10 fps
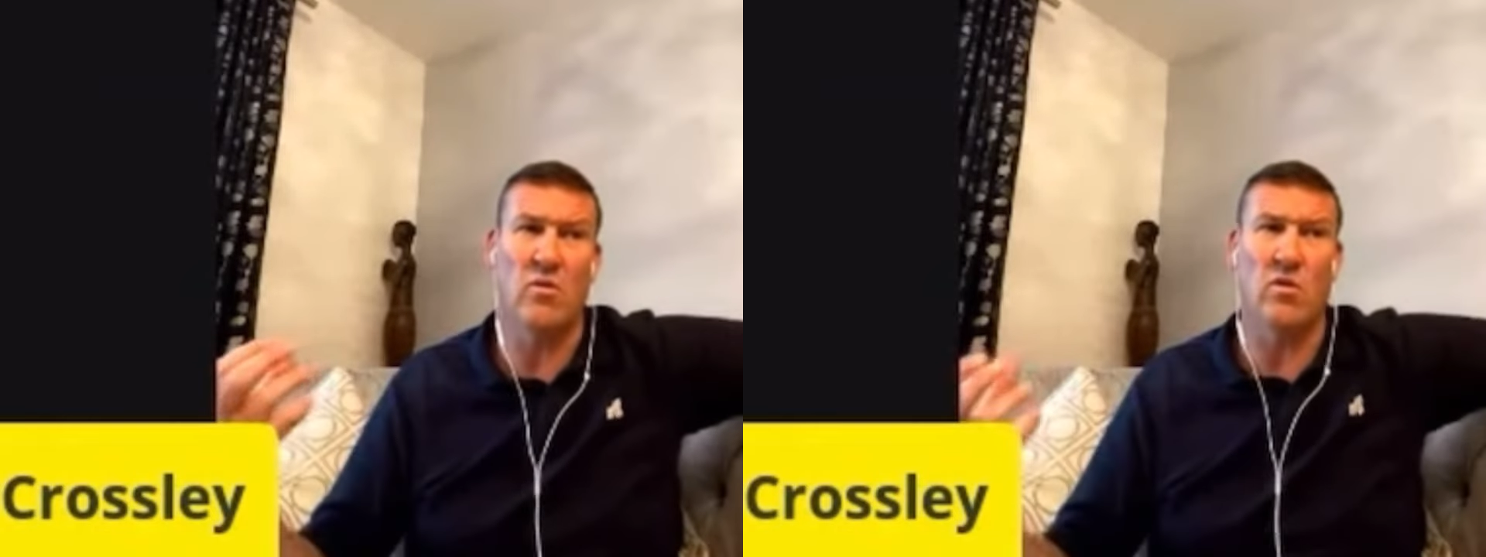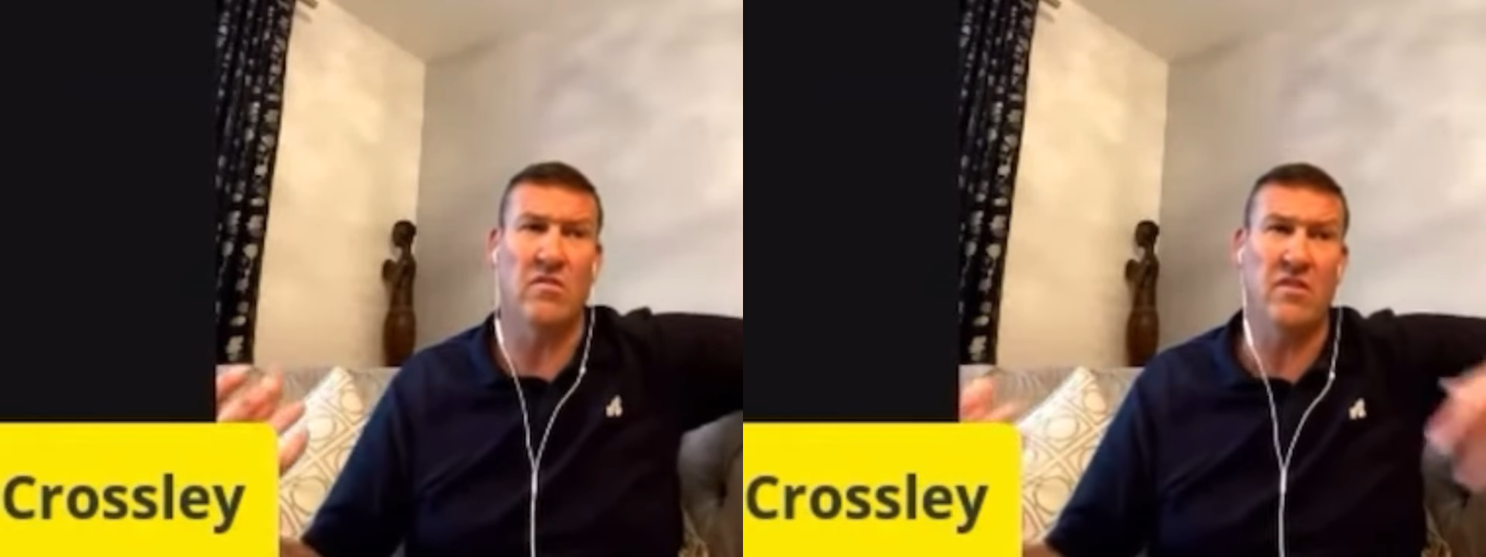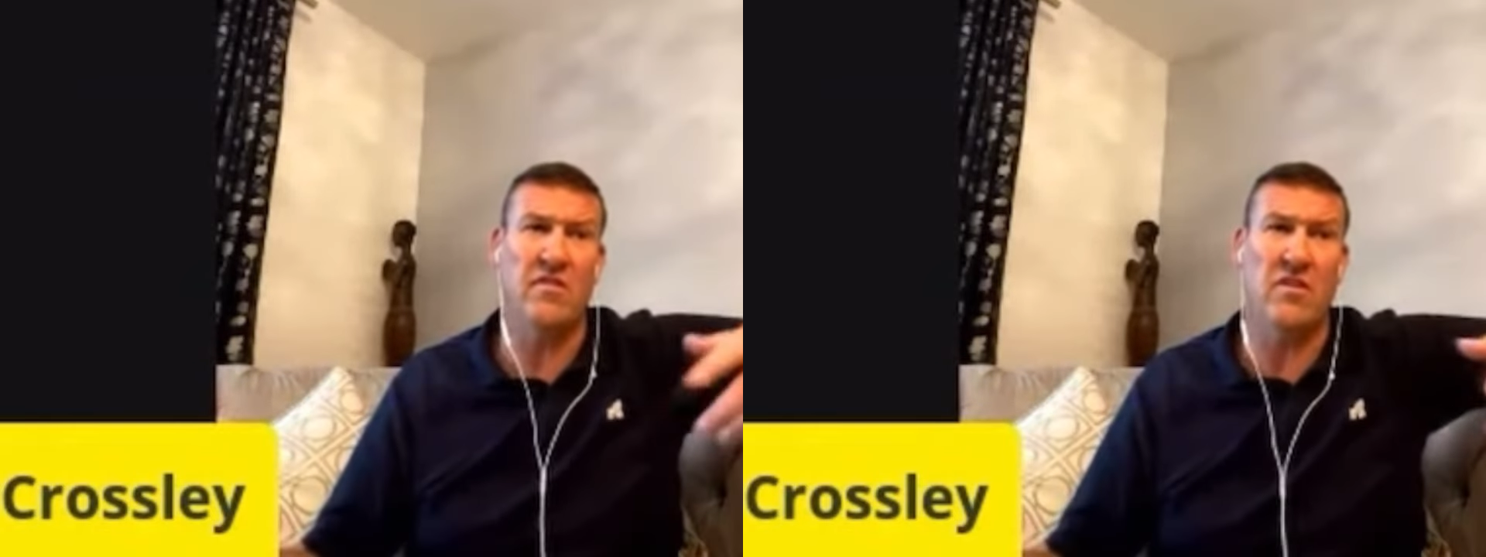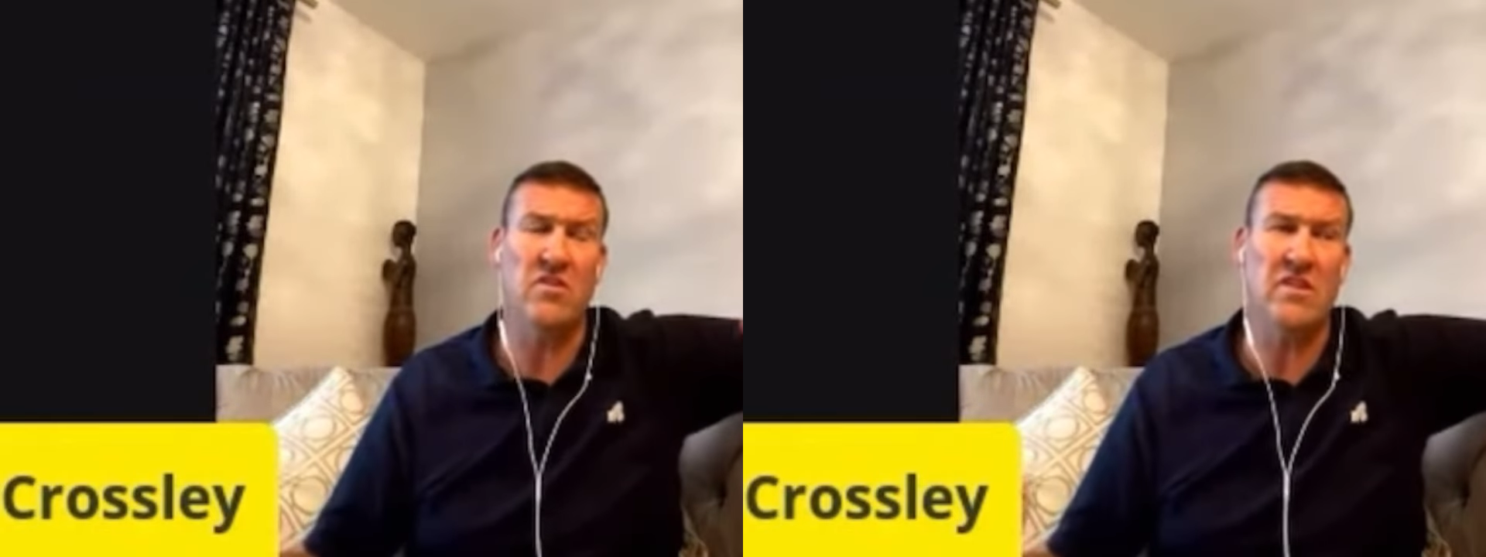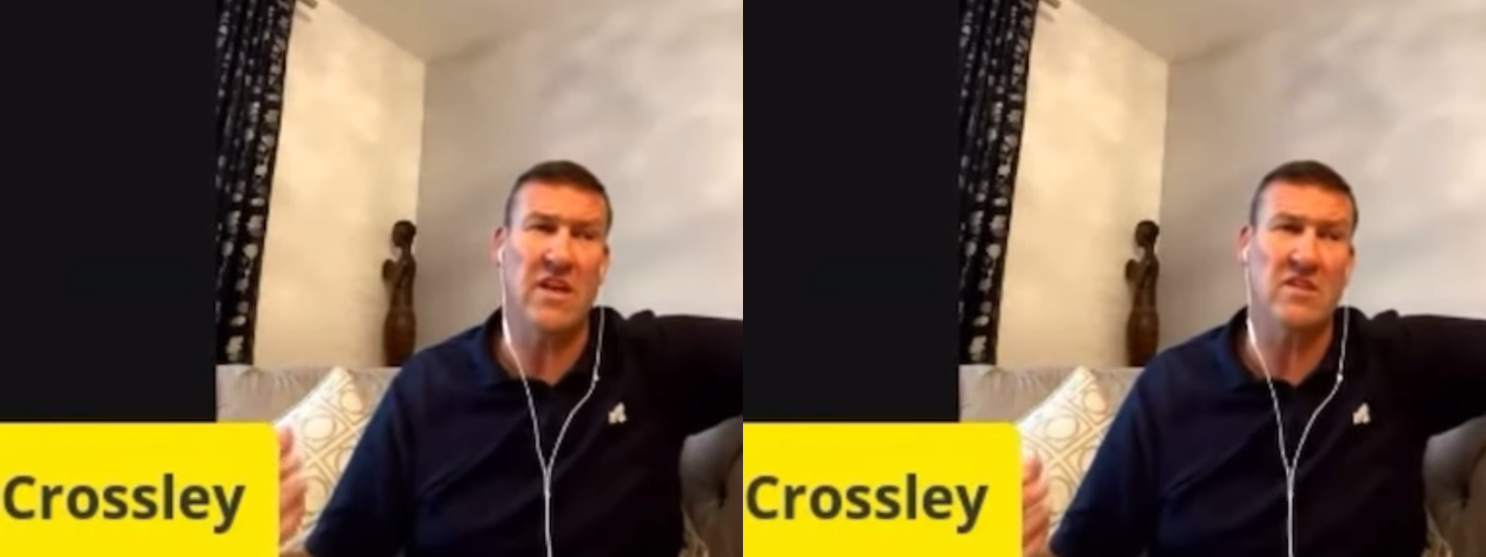one of the
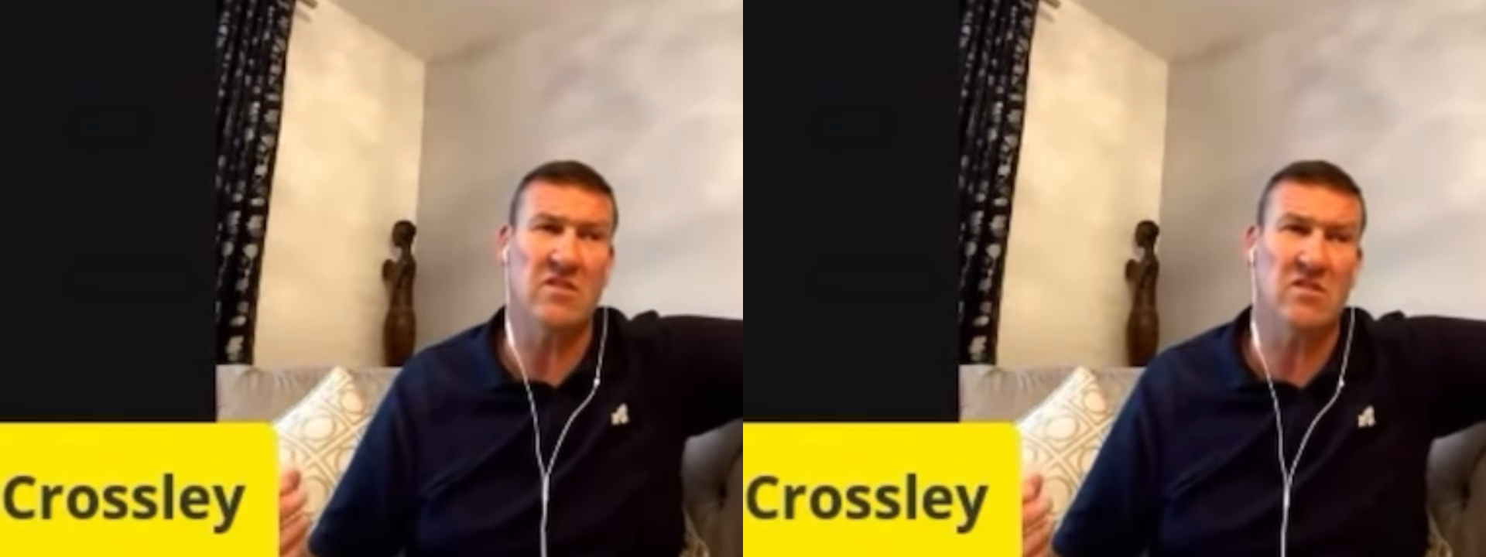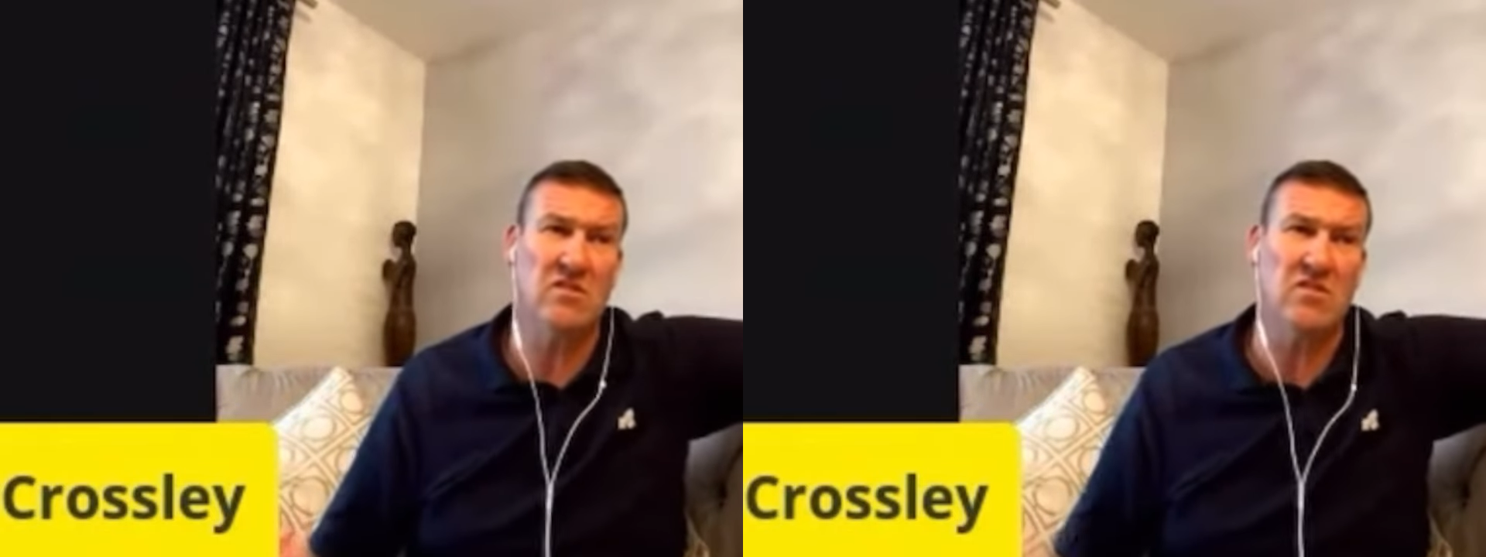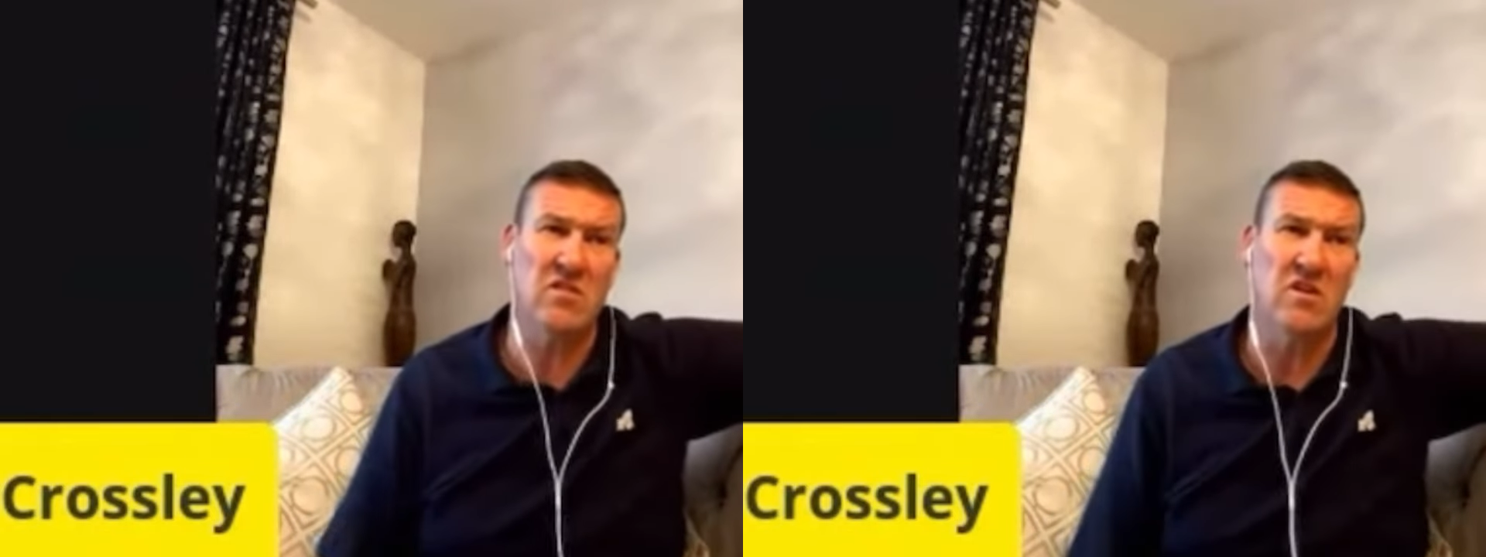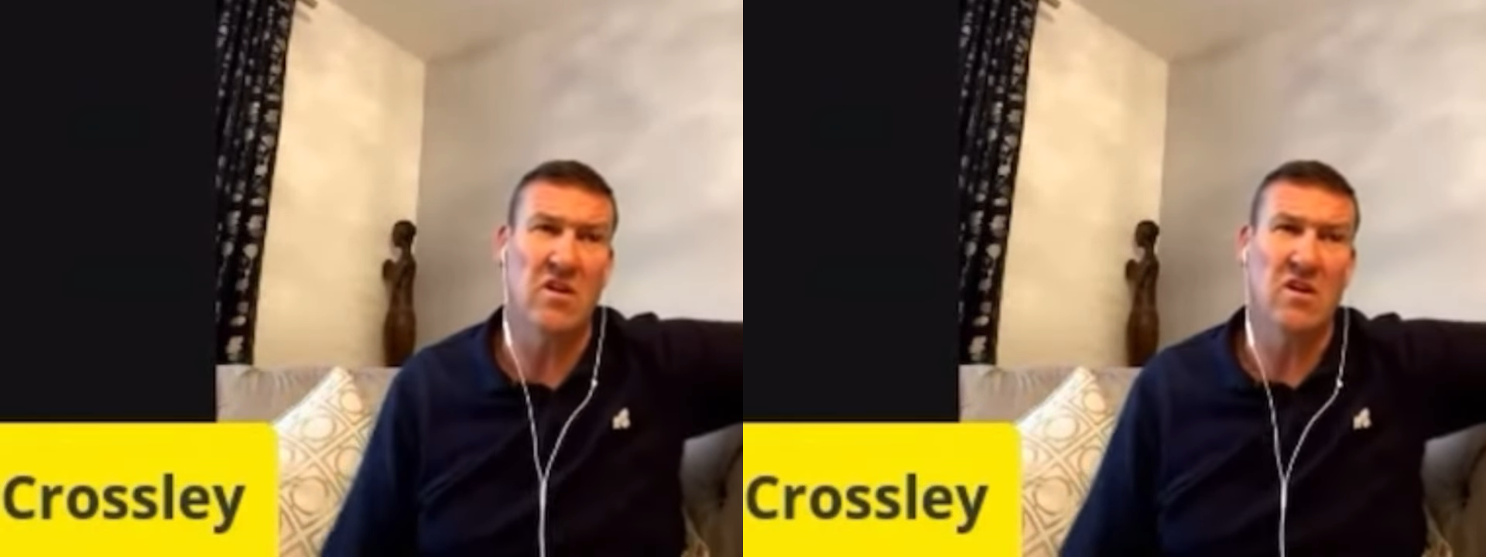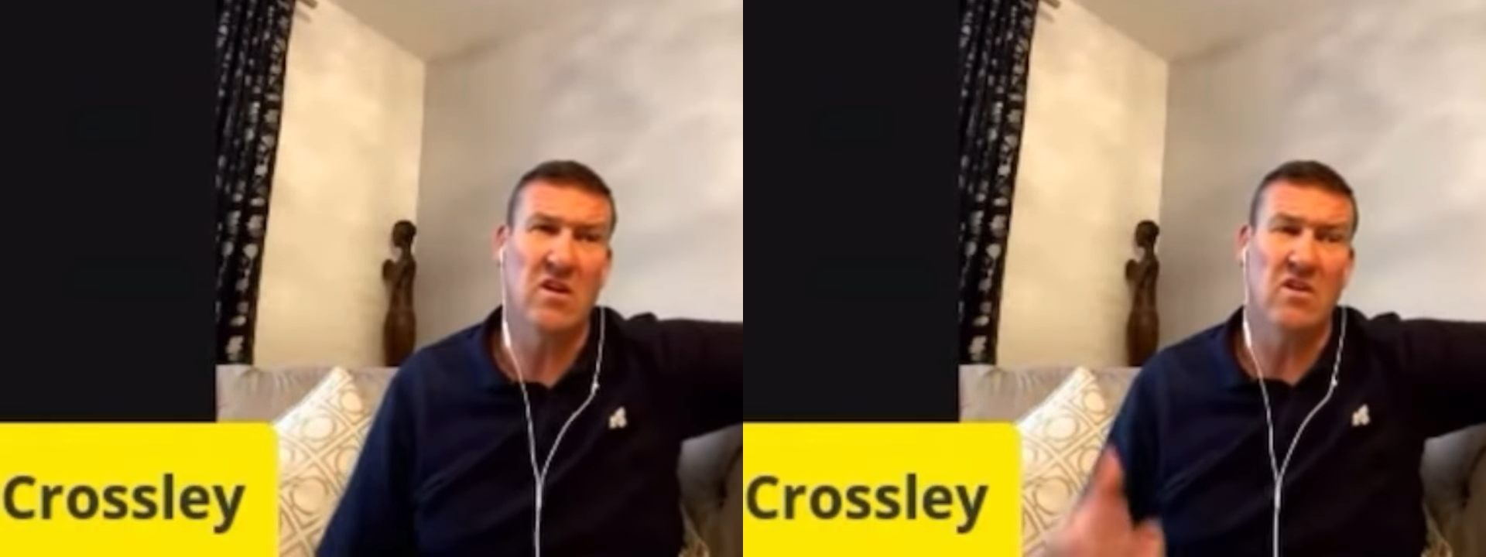first agents to